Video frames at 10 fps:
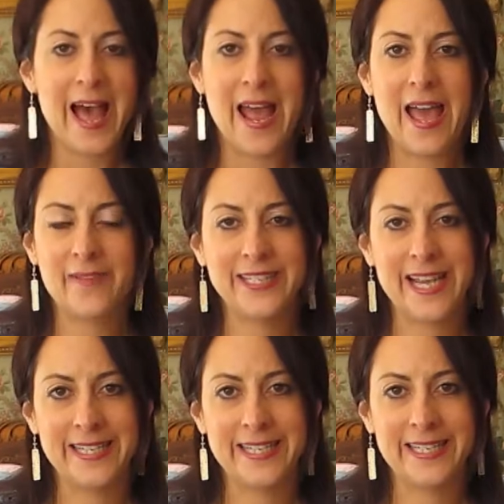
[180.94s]
I have a
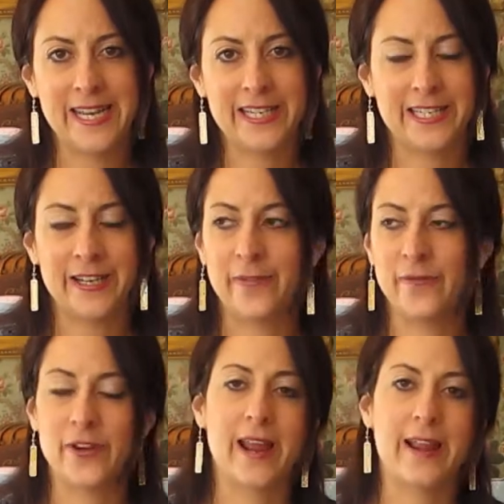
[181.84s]
tendency to
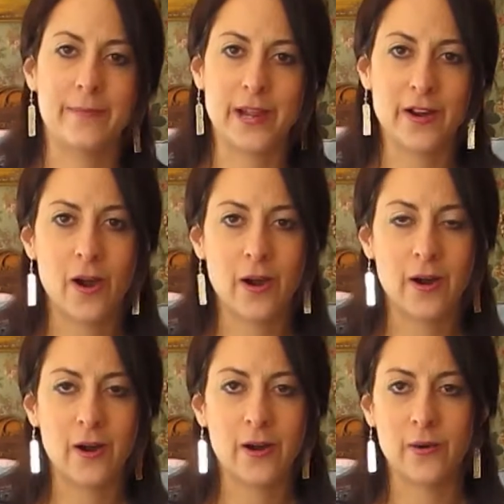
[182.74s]
forget it in my
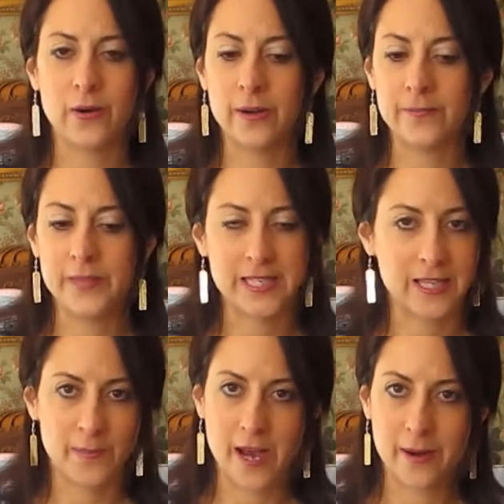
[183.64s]
car, or it's at
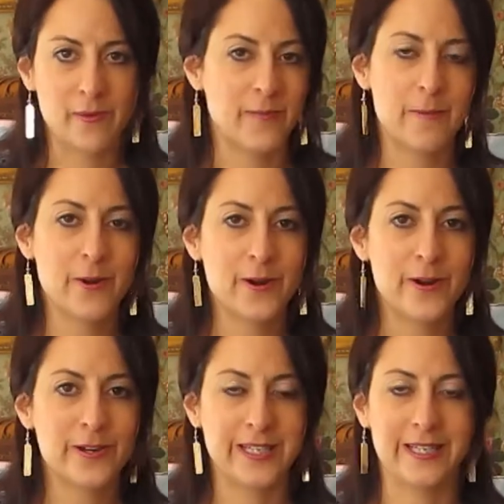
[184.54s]
the bottom of my
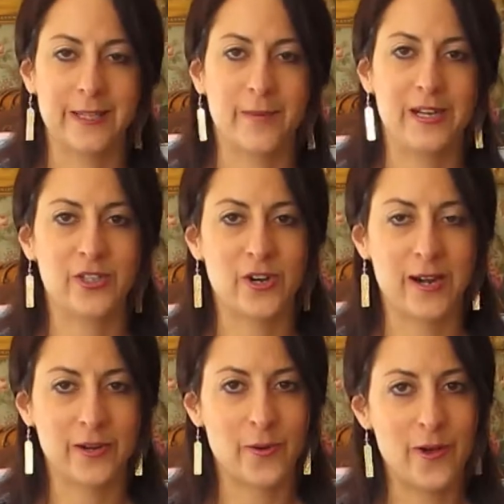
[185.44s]
purse and somebody's
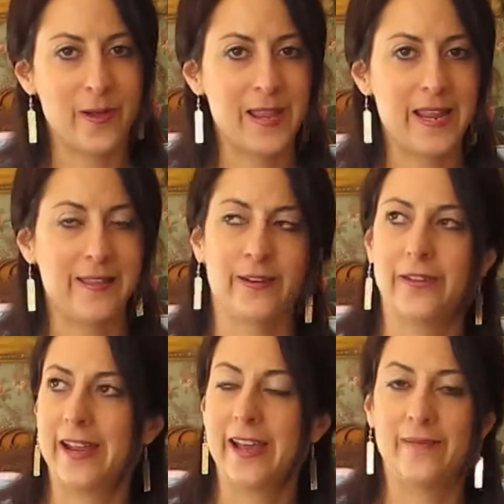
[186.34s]
trying to call me and they're
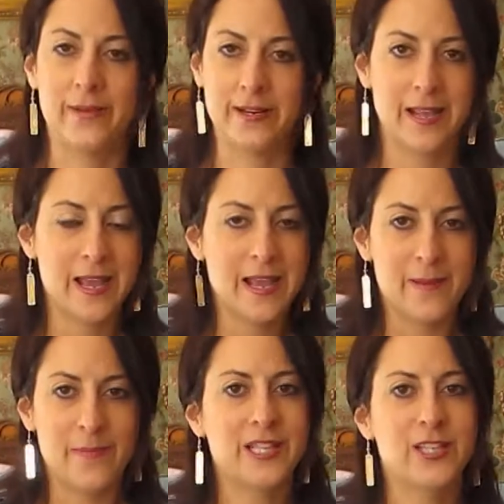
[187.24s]
like, I've been
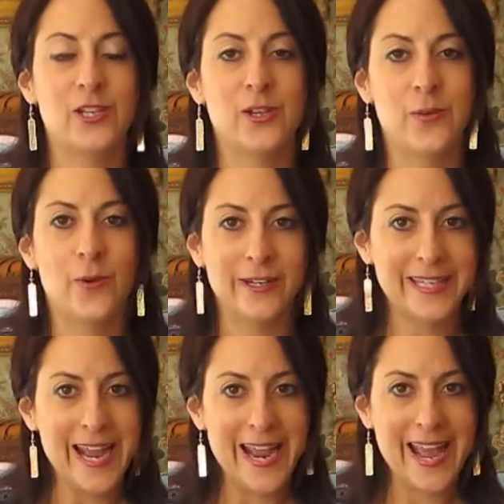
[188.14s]
messaging you all
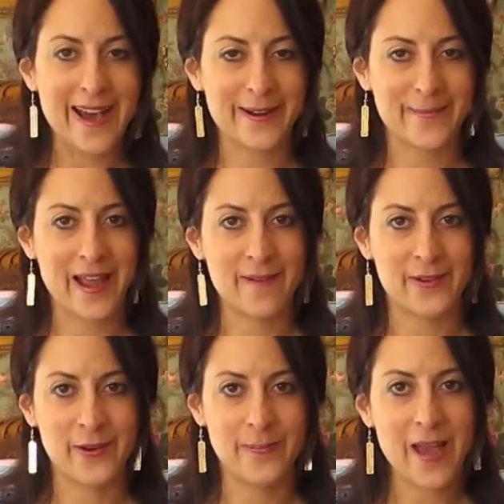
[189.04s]
day, how come I
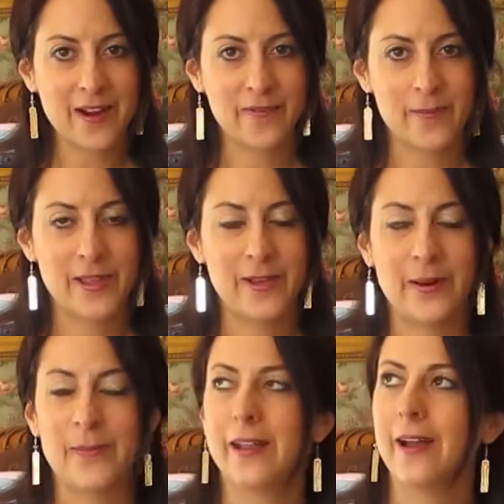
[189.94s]
haven't heard back from you? And
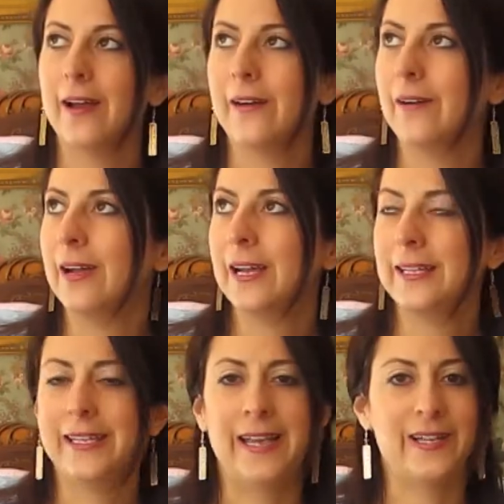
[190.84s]
I'm like, oh
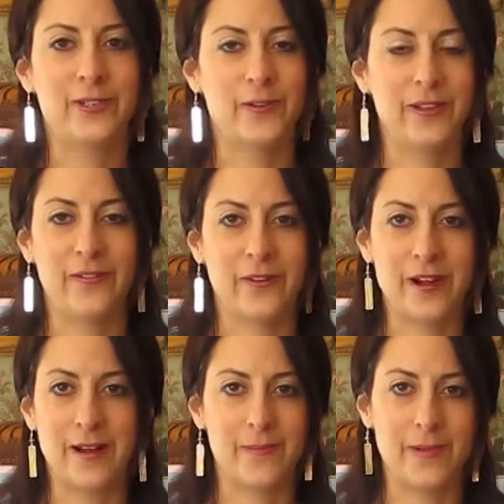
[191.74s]
yeah, I totally
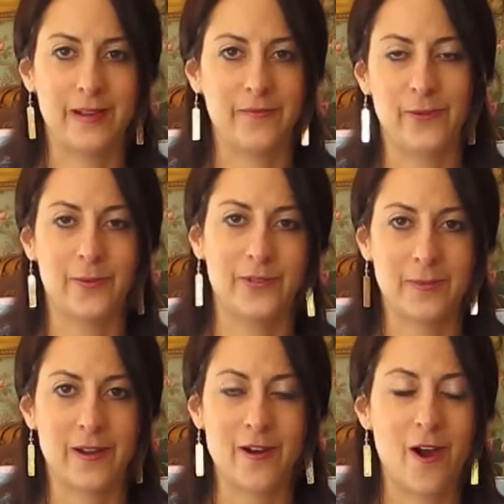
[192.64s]
forgot my phone was
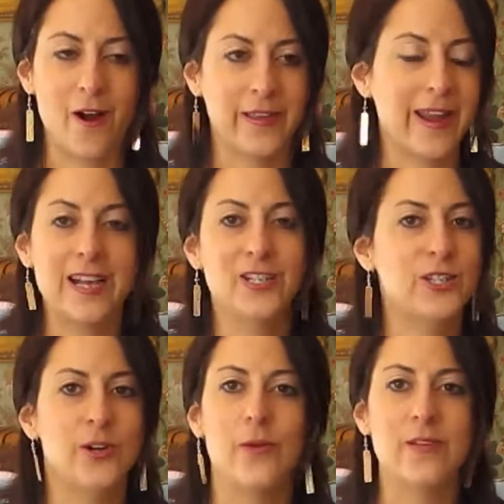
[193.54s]
in my car. Like, I
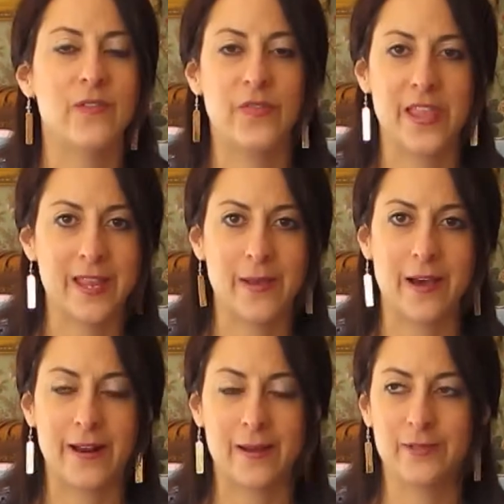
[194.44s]
just don't even think
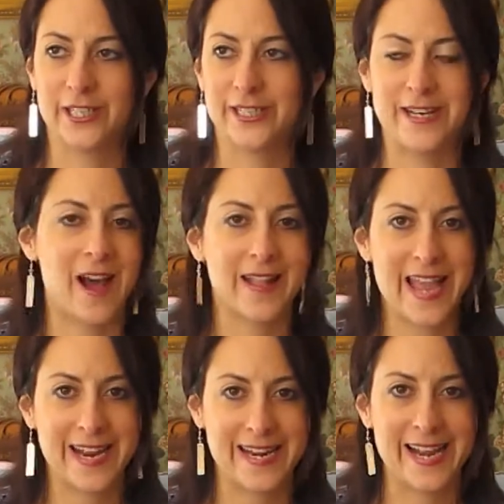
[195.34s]
about it. I'm just not
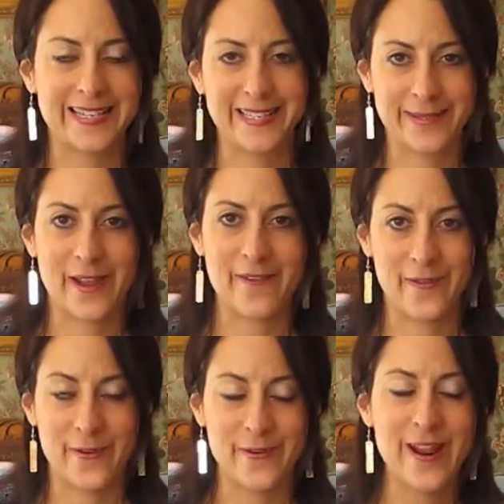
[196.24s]
that connected to my
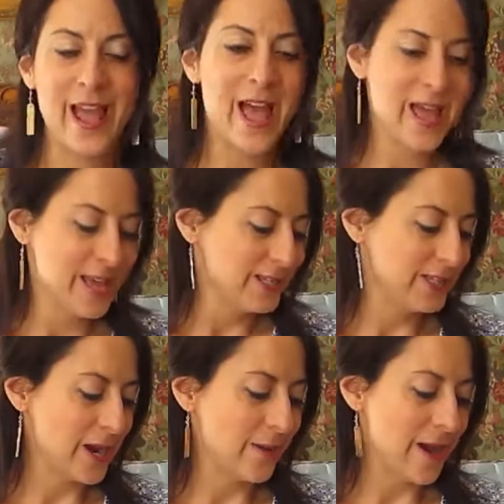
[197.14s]
phone.
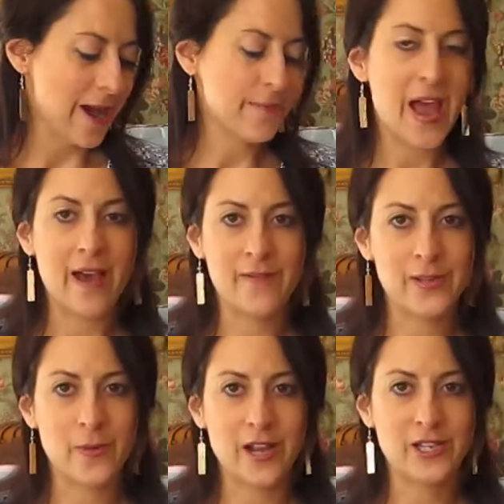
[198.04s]
So um, having
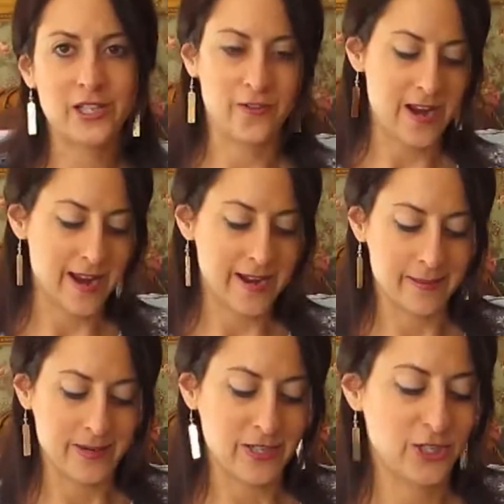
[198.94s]
the watch is great, and
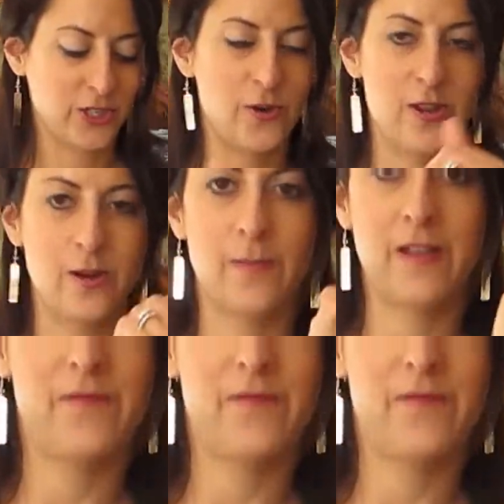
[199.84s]
let me just show you. My